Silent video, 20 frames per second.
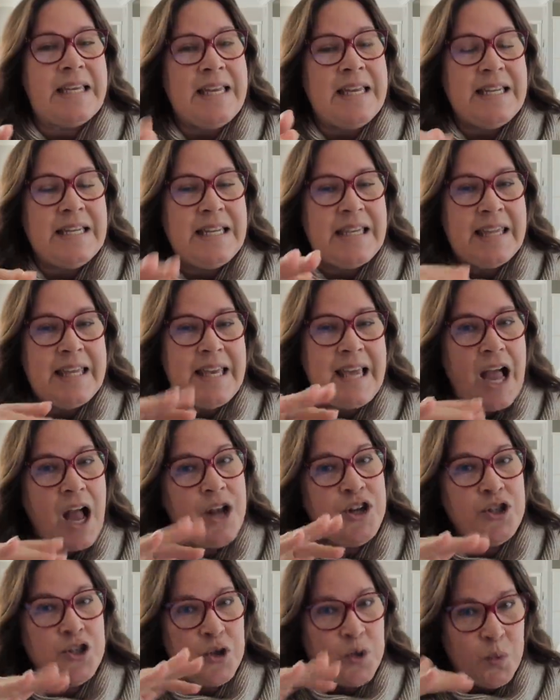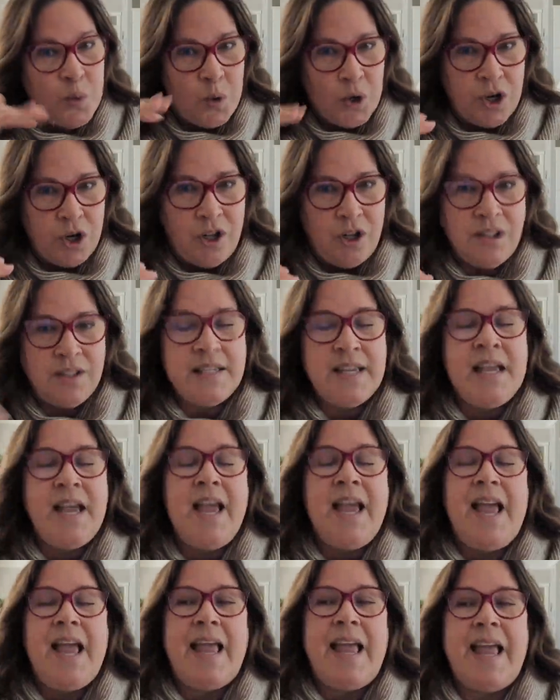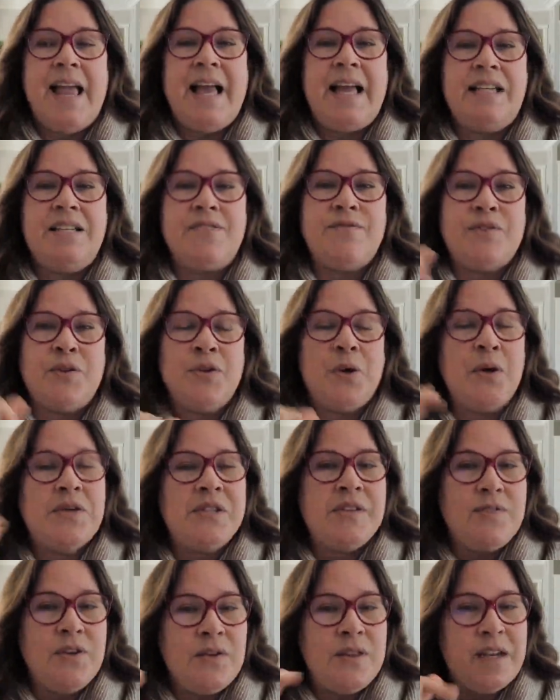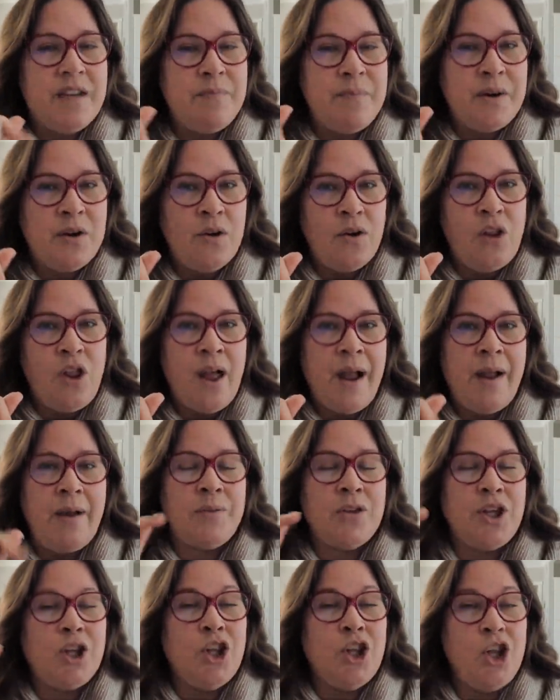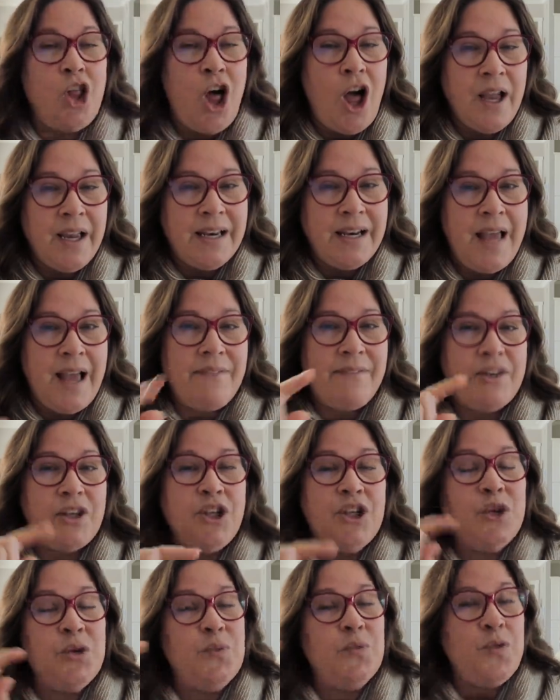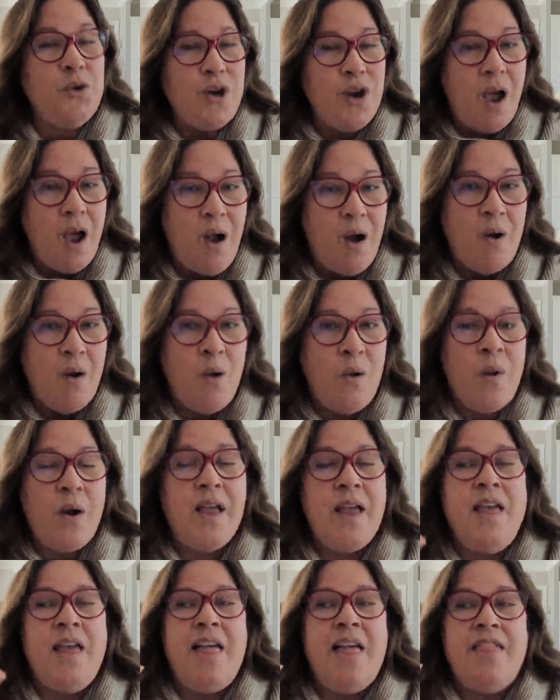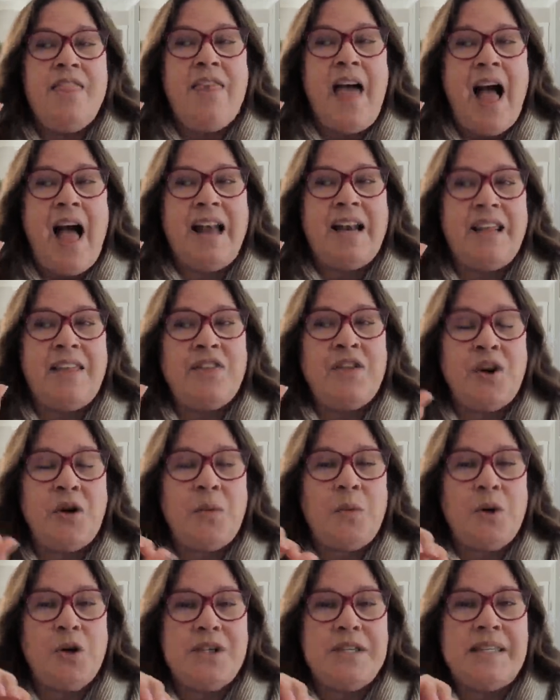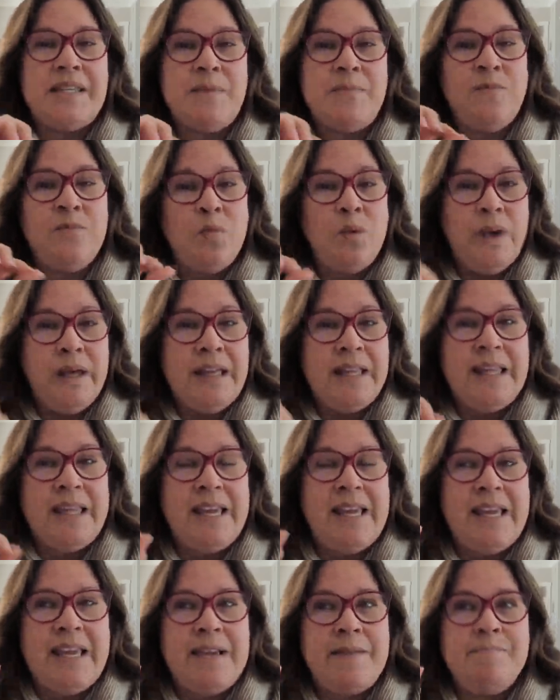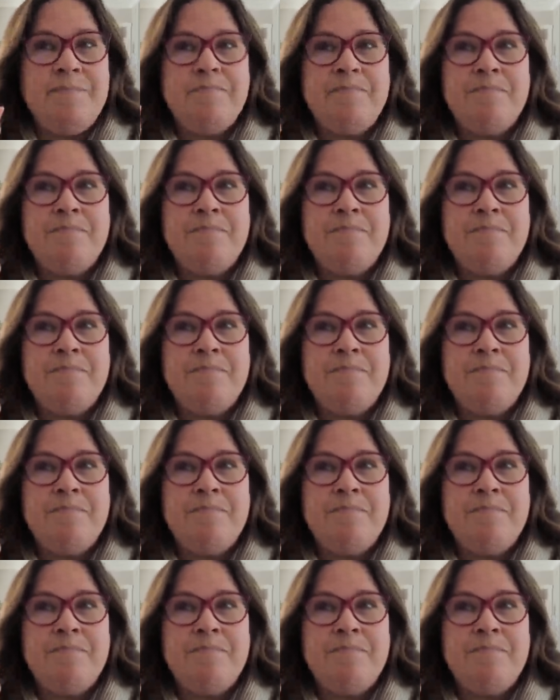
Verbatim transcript: in the underworld. And for those of you that have been around long enough, you know that there were some really